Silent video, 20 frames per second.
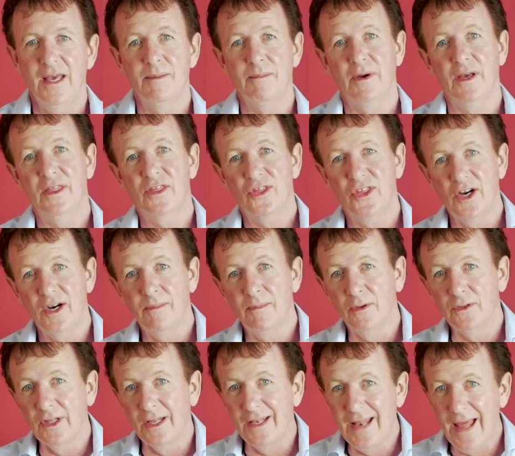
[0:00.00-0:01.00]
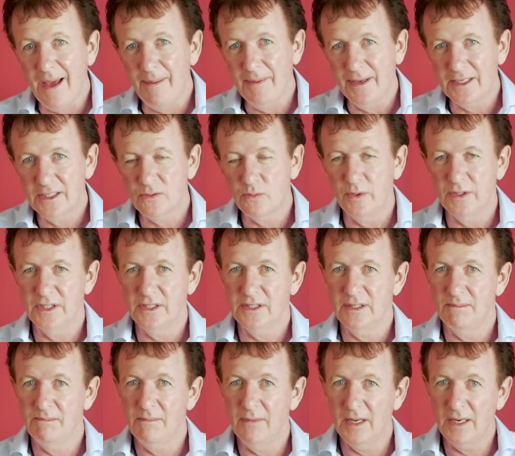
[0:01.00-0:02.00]
in my thermodynamics, which is
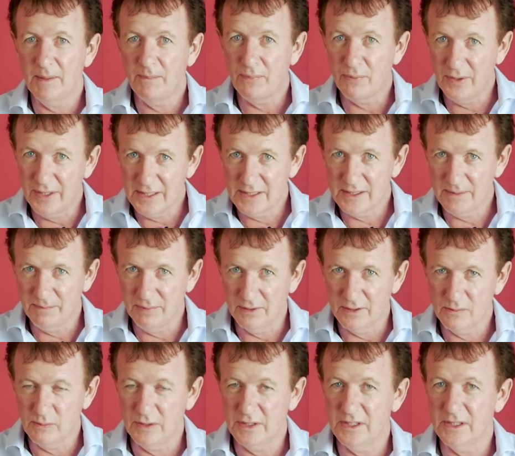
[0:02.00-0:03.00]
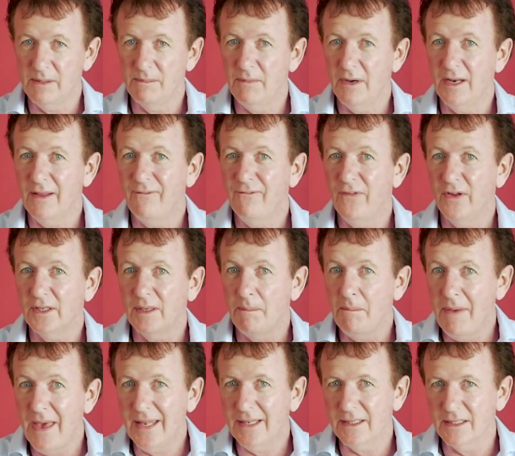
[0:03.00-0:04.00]
the money principles, which is the money
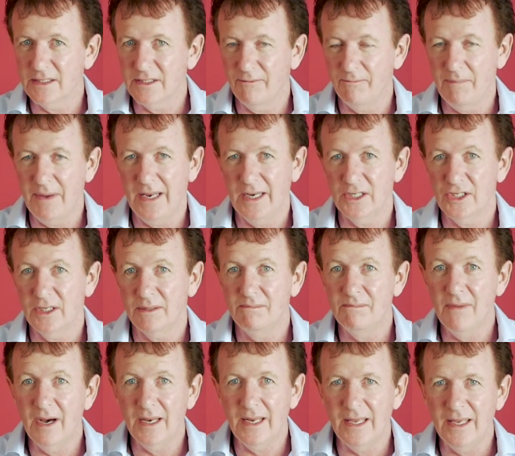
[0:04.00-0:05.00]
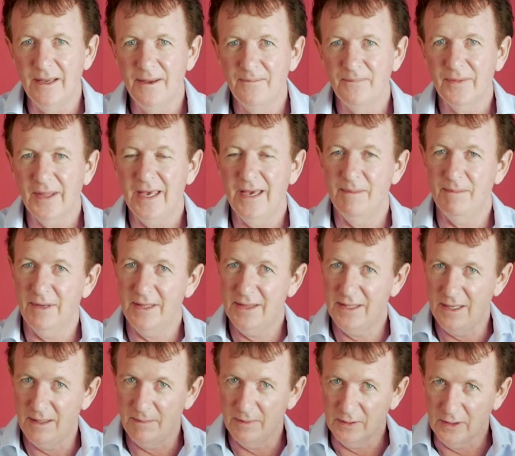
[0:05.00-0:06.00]
fundamentals of managing money, and my
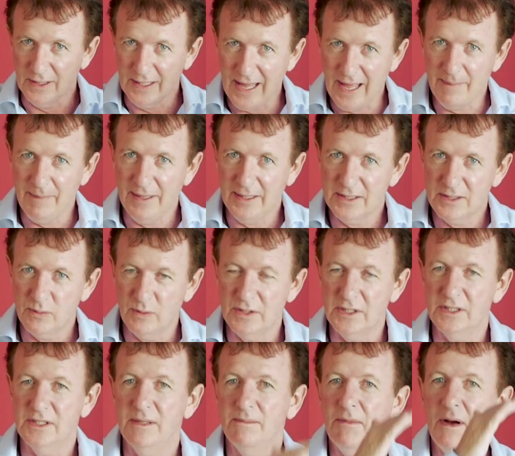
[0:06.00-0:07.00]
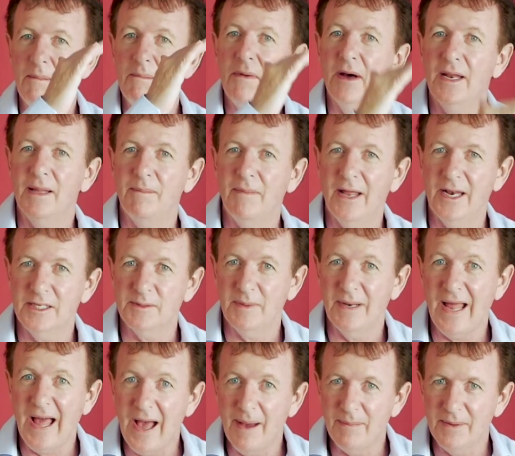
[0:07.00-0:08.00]
thermodynamics, which is in my money
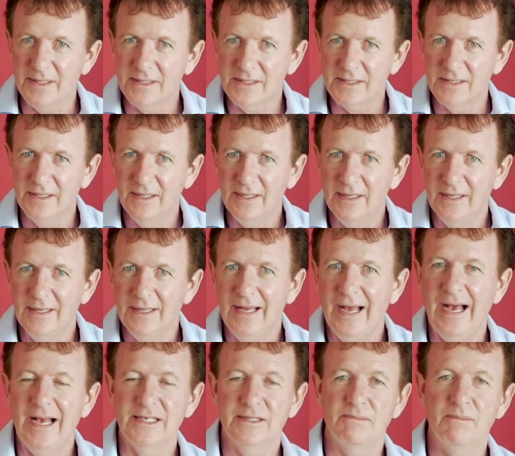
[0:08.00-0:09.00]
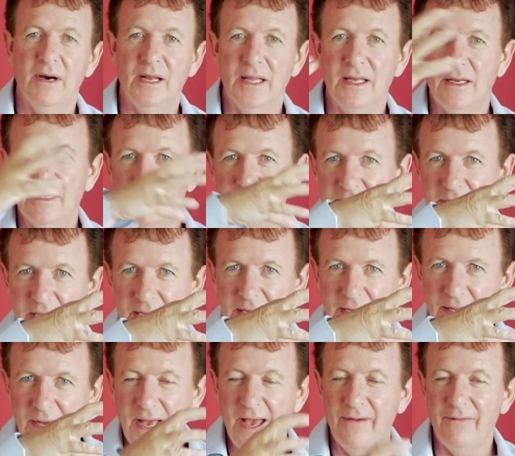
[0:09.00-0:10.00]
management habits, as money comes
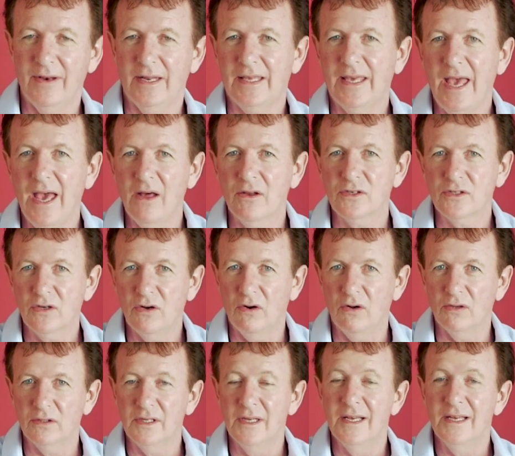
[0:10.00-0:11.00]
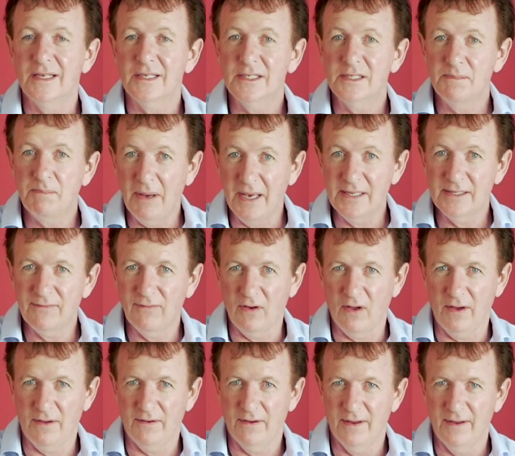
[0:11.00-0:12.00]
in, I have an account called space
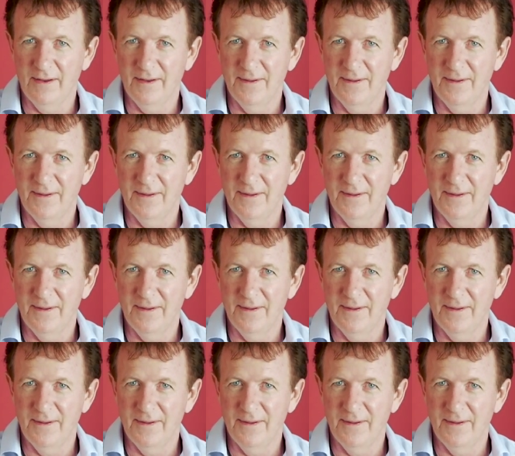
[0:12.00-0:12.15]
flight.